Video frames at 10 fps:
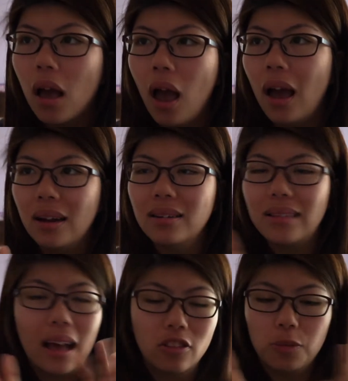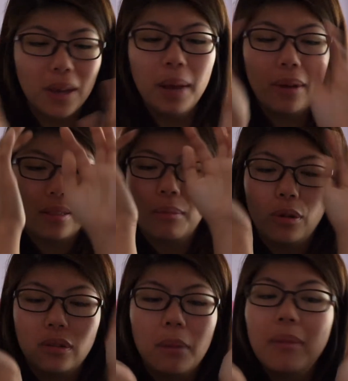And that just became like the
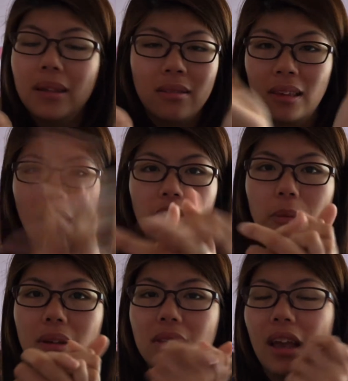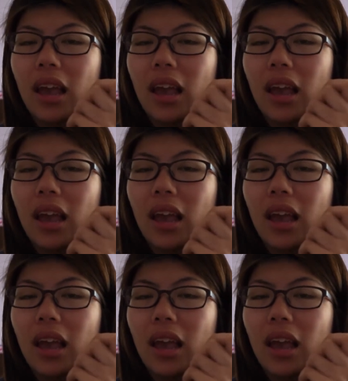most amazing thing ever because